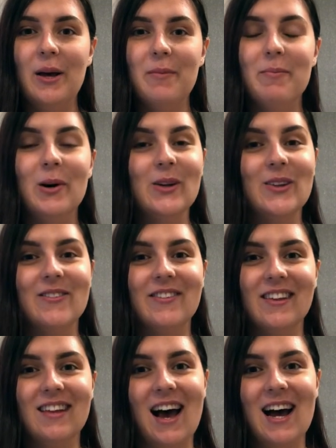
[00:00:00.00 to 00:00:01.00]
most of
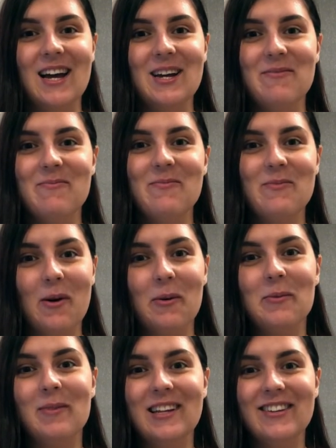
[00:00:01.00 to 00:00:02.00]
the time
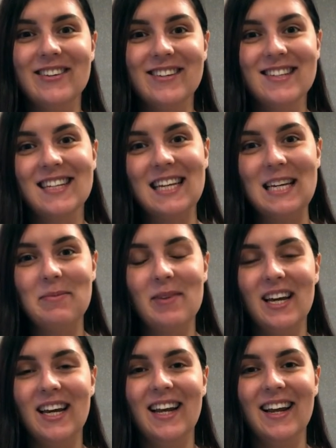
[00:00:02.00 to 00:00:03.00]
probably just
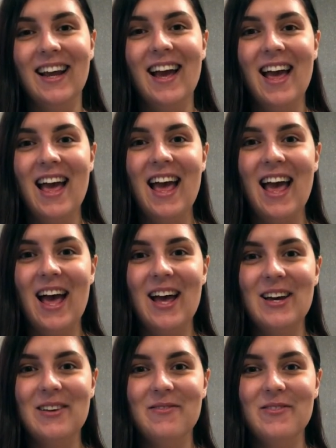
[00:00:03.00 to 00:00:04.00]
sleeping,
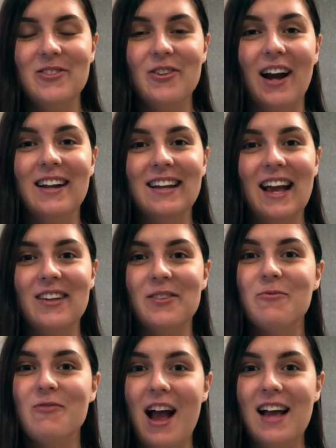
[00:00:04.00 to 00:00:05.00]
trying to get
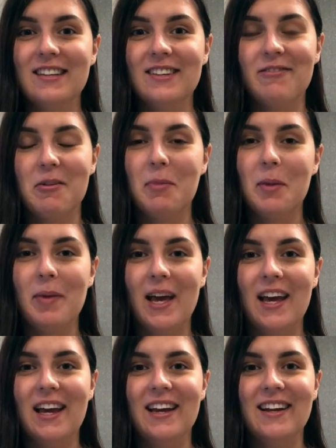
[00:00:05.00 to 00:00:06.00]
some rest from the
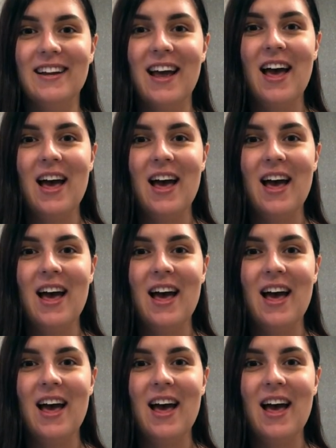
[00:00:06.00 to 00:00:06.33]
pain.